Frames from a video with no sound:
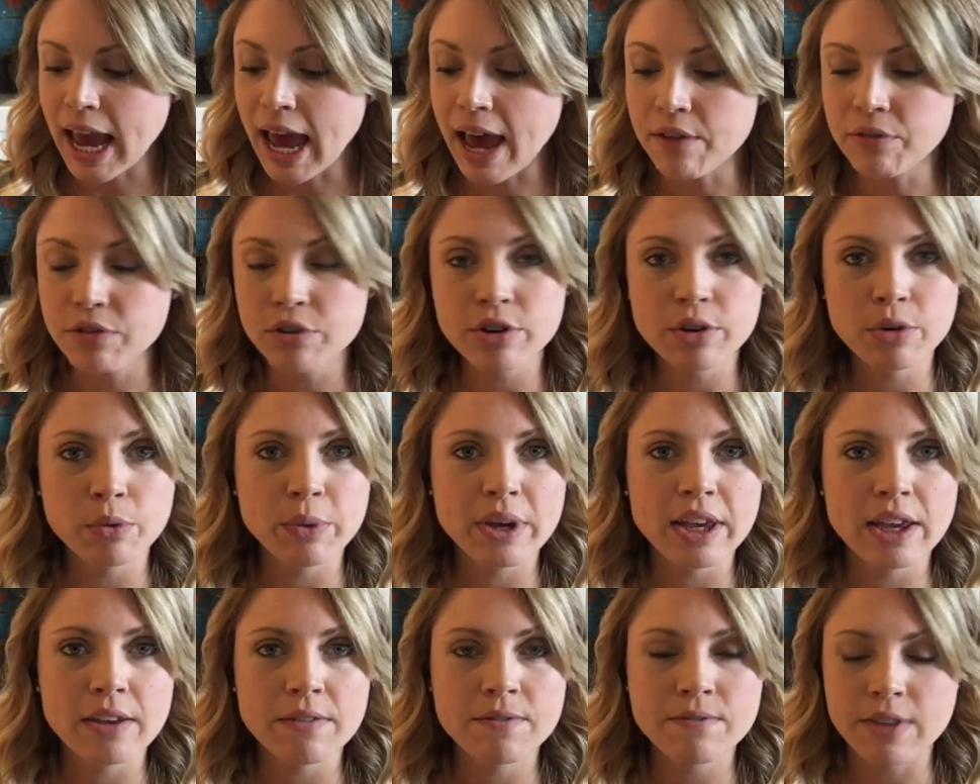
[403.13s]
After
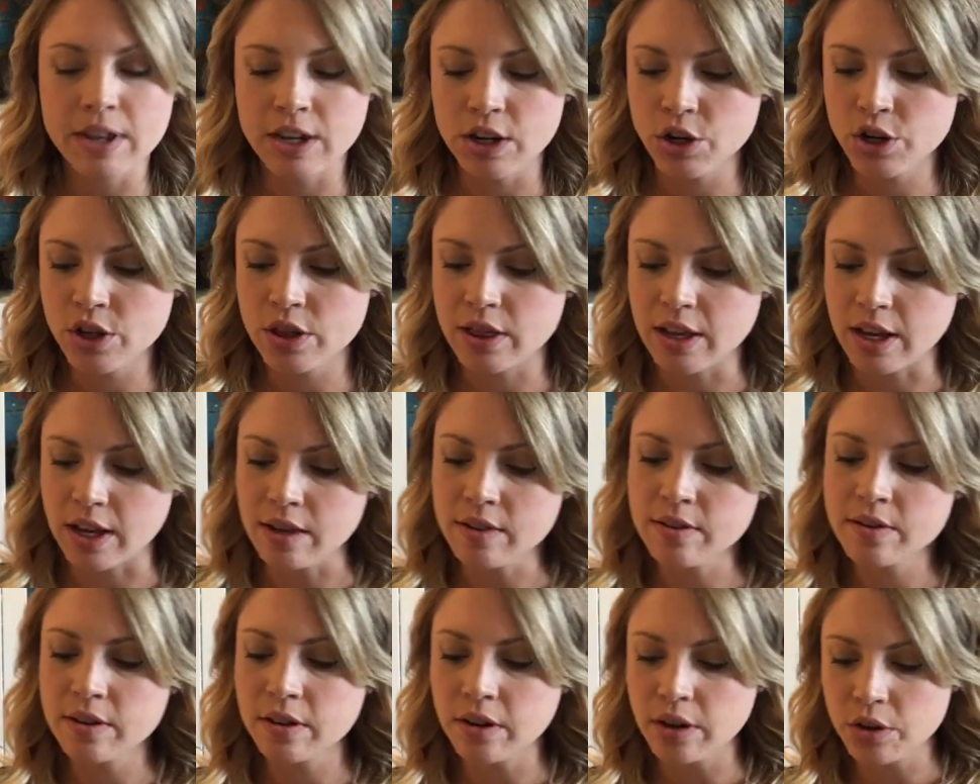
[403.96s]
we finish
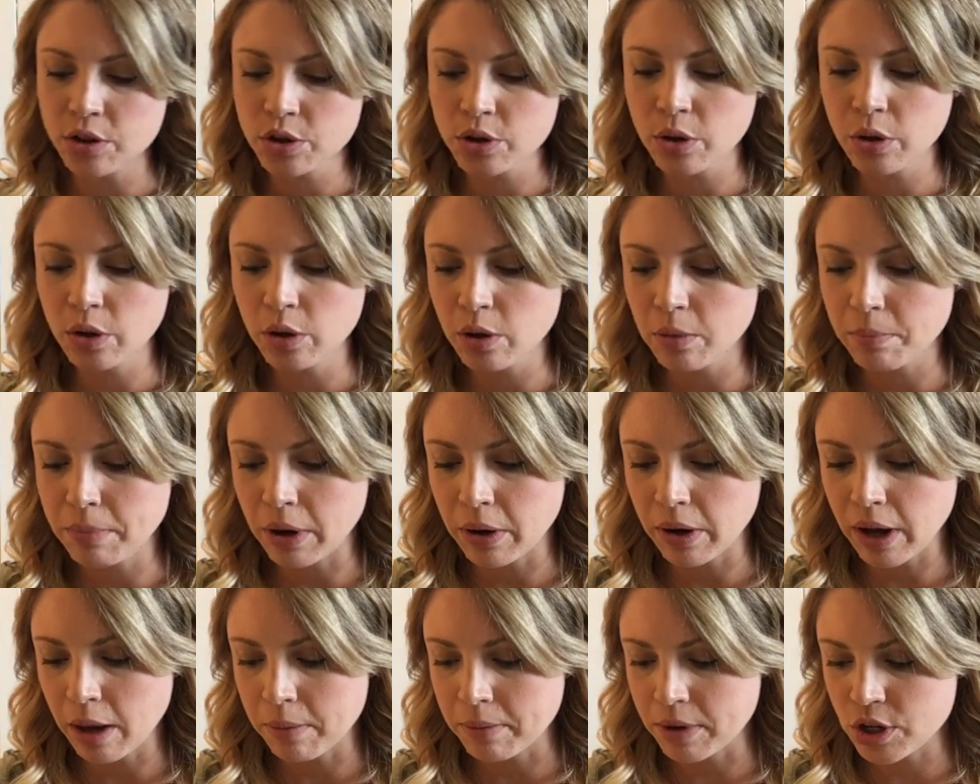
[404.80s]
this, here I'll show you
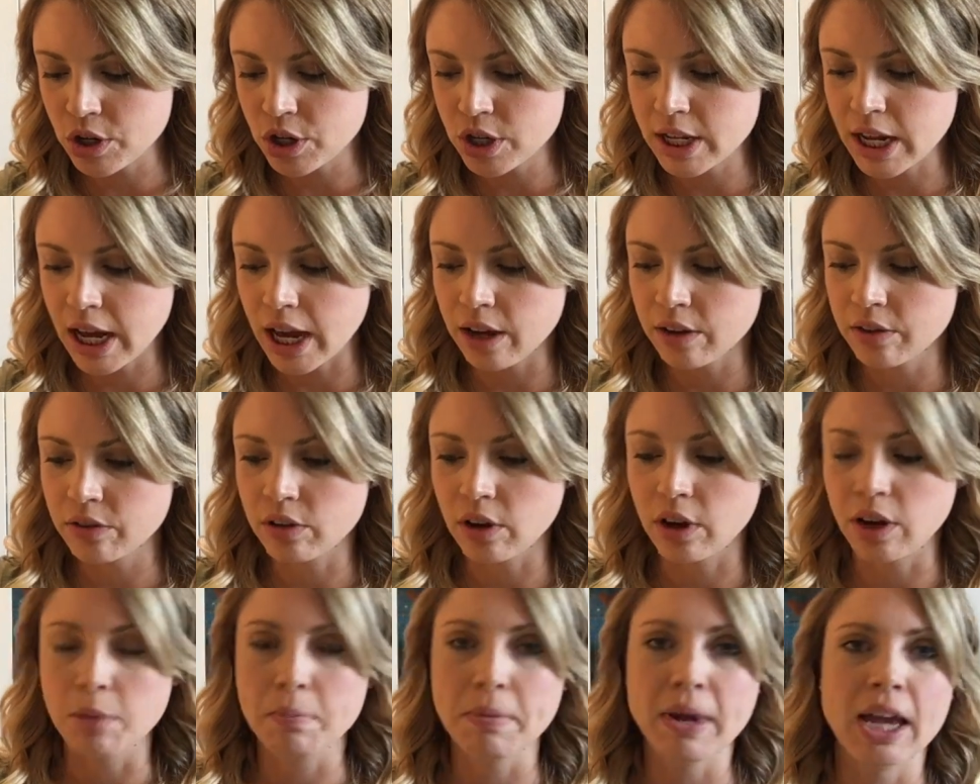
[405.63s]
about how much text
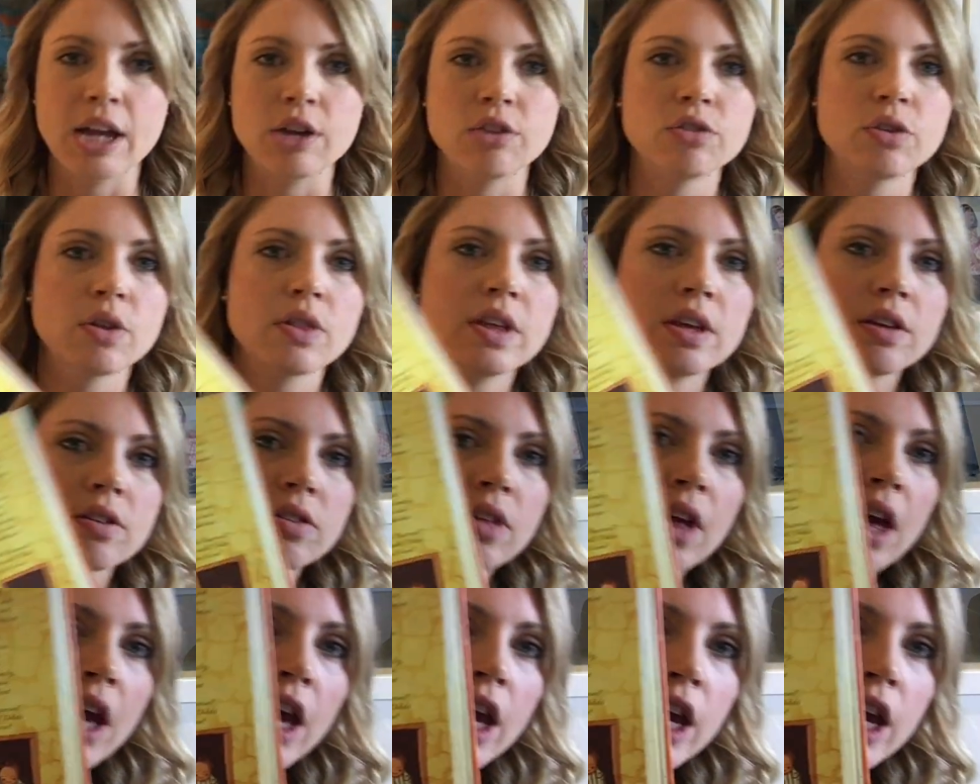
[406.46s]
on a page. So these,